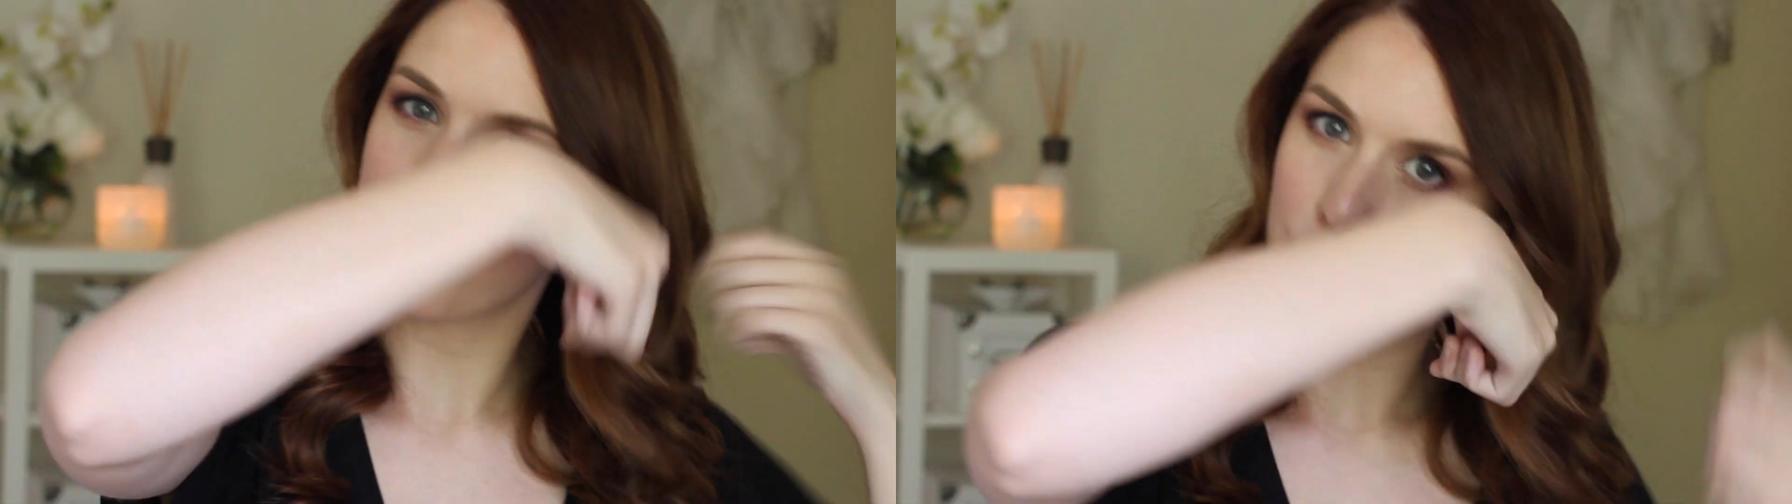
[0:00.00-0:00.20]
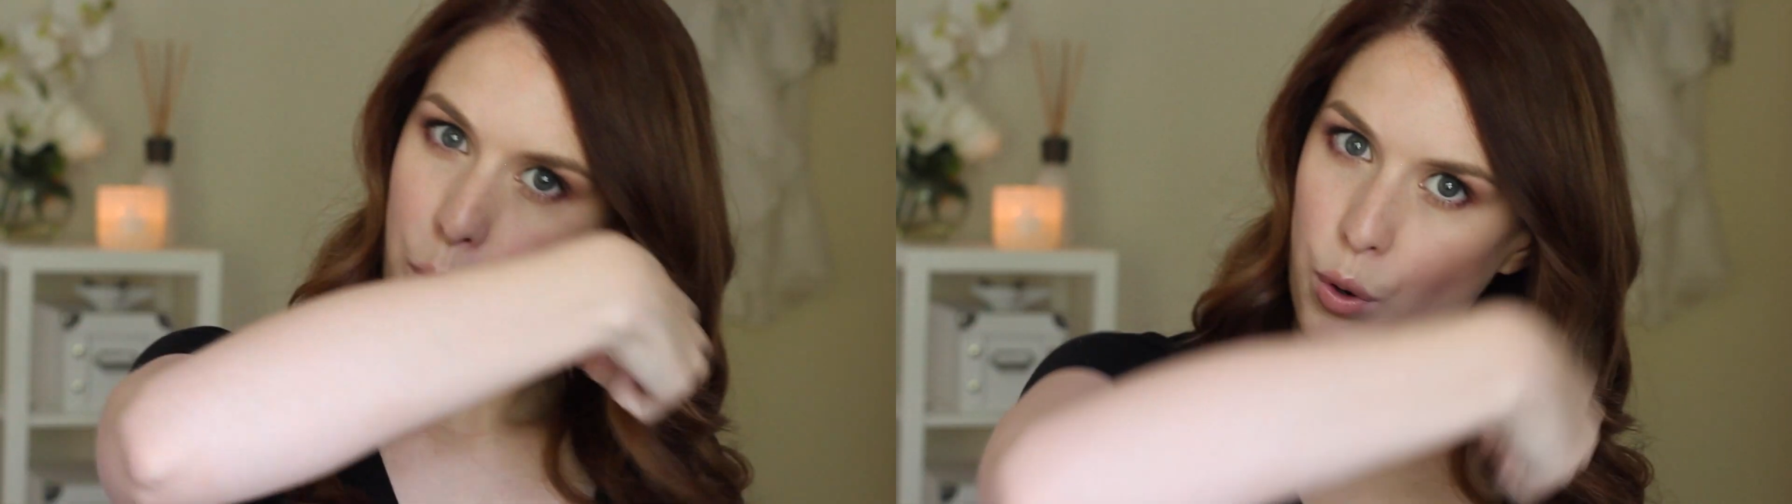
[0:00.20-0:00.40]

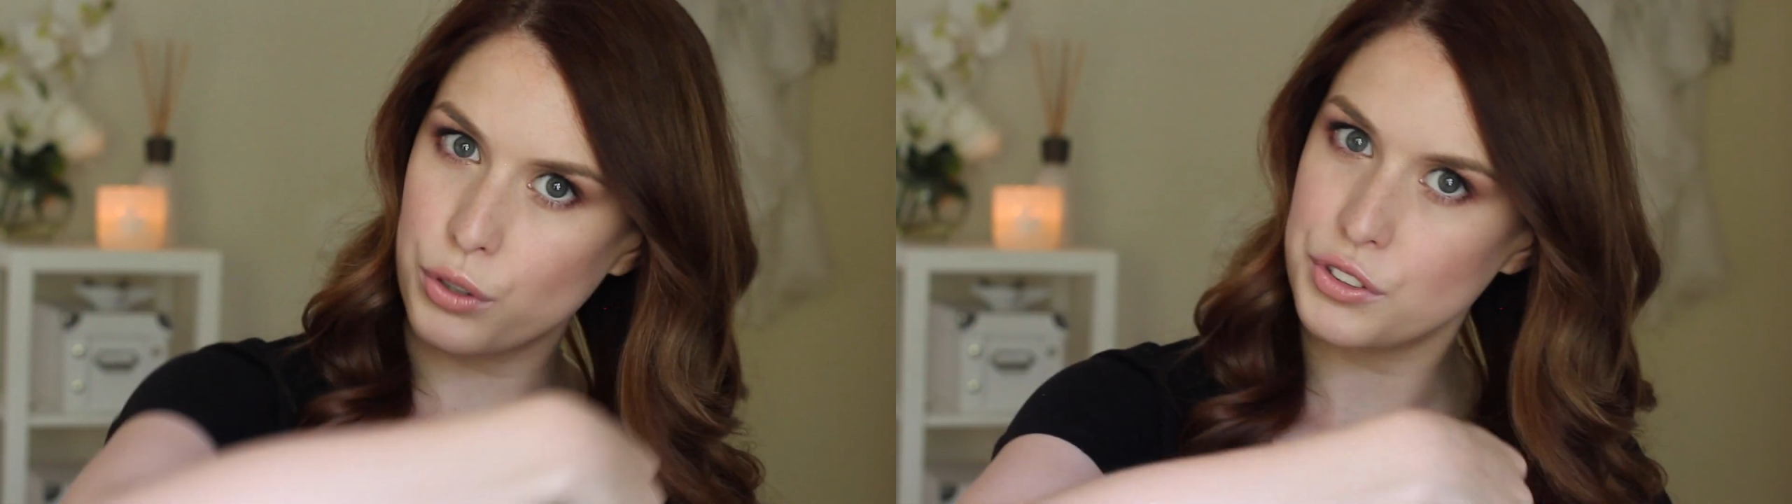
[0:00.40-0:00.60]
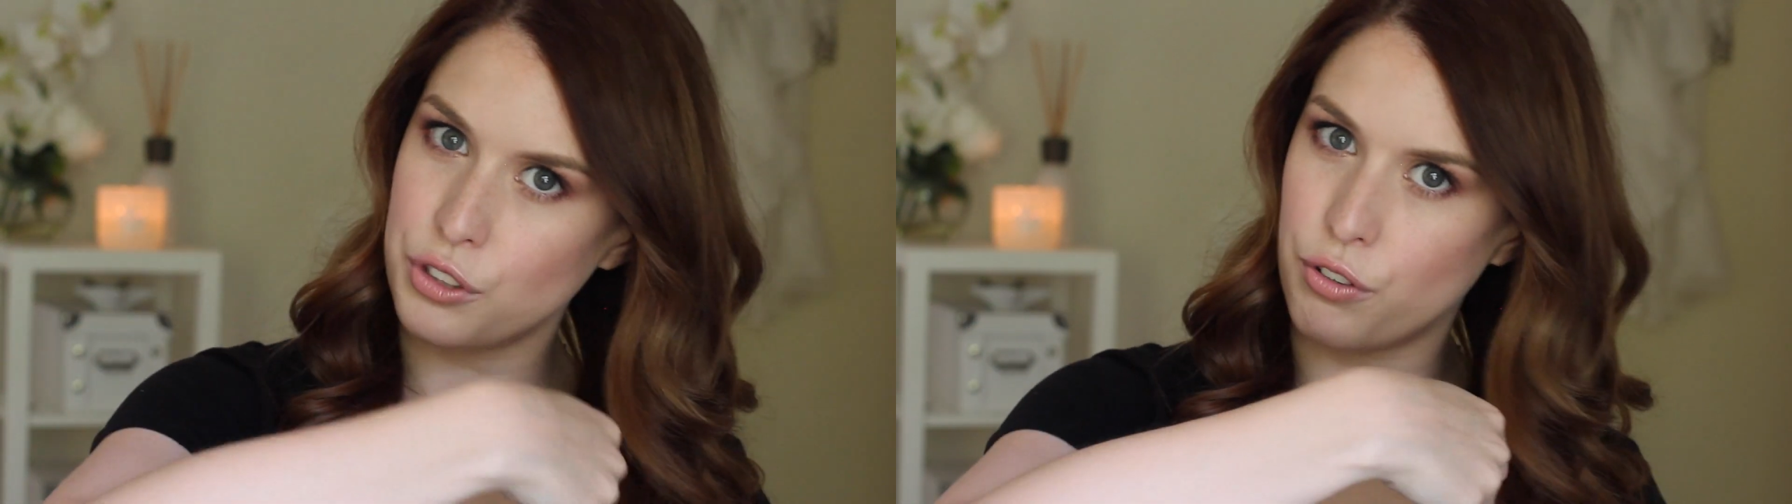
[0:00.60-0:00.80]

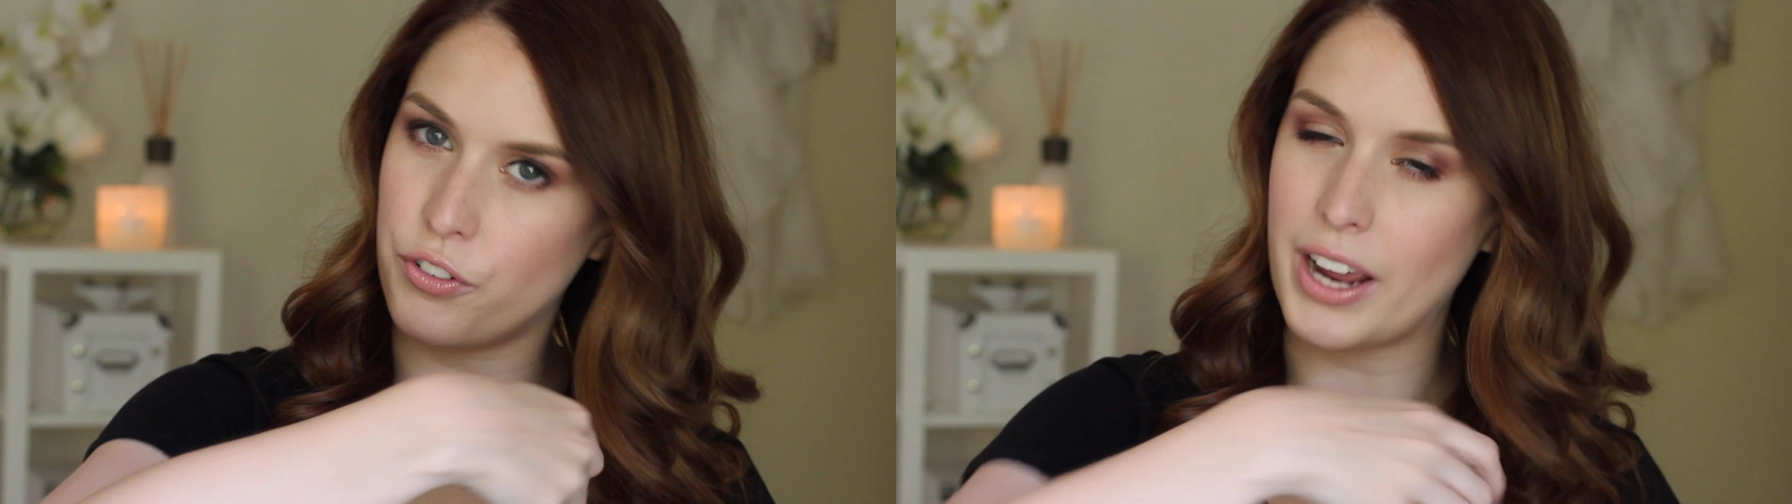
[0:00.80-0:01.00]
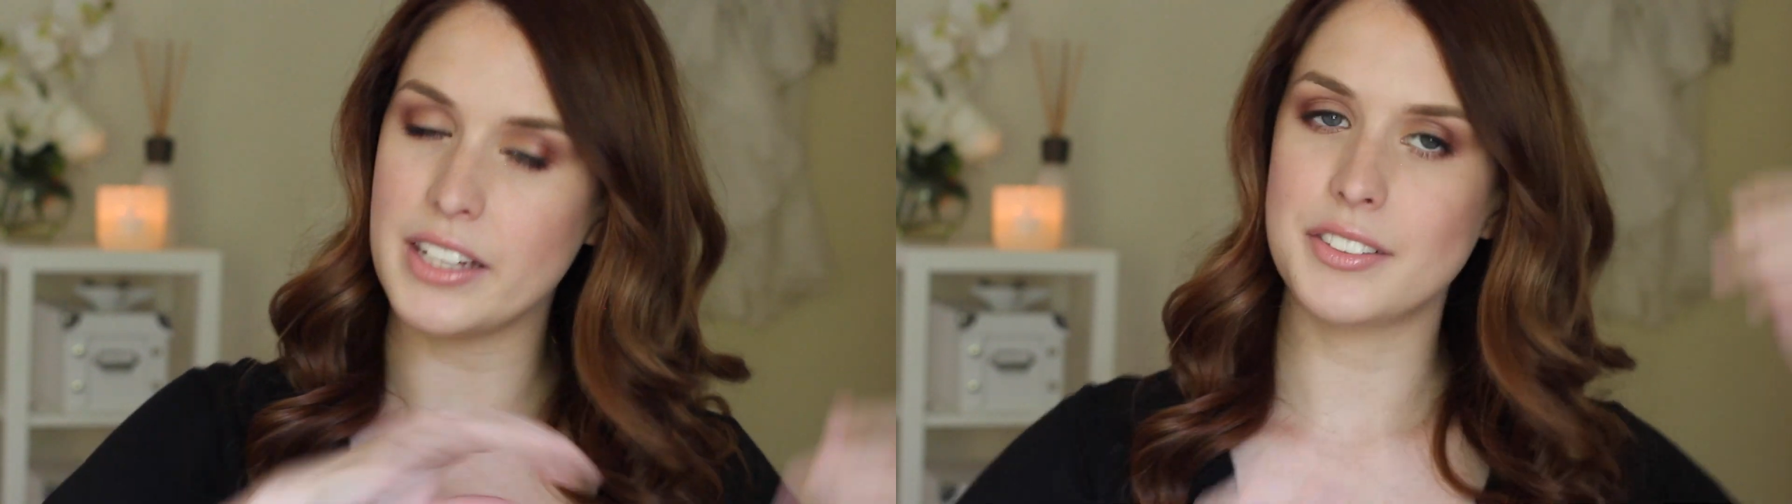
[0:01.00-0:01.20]
towards your
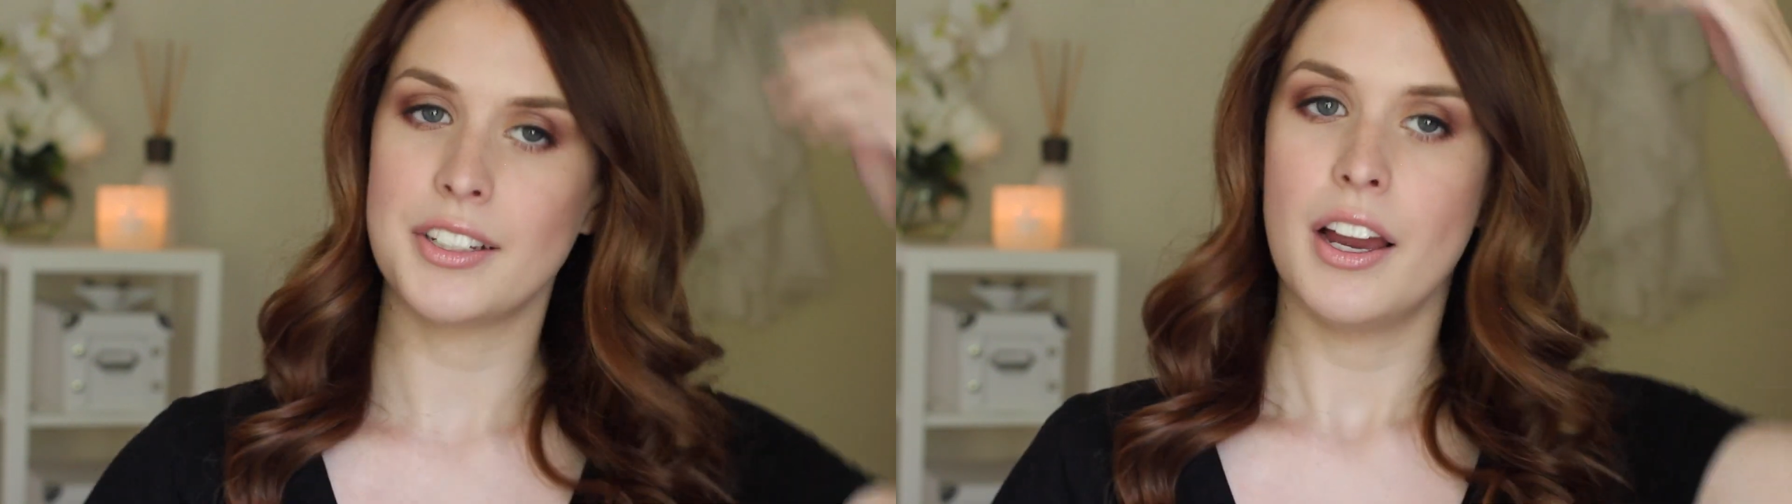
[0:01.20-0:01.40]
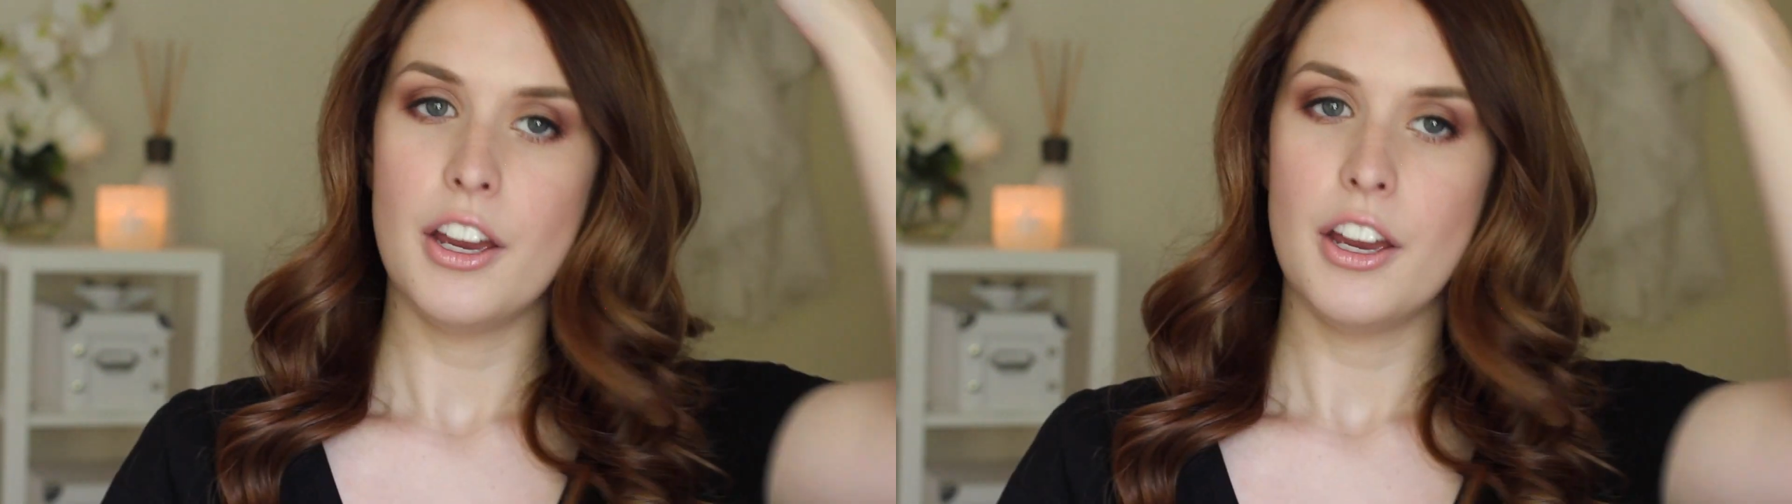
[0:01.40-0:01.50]
face,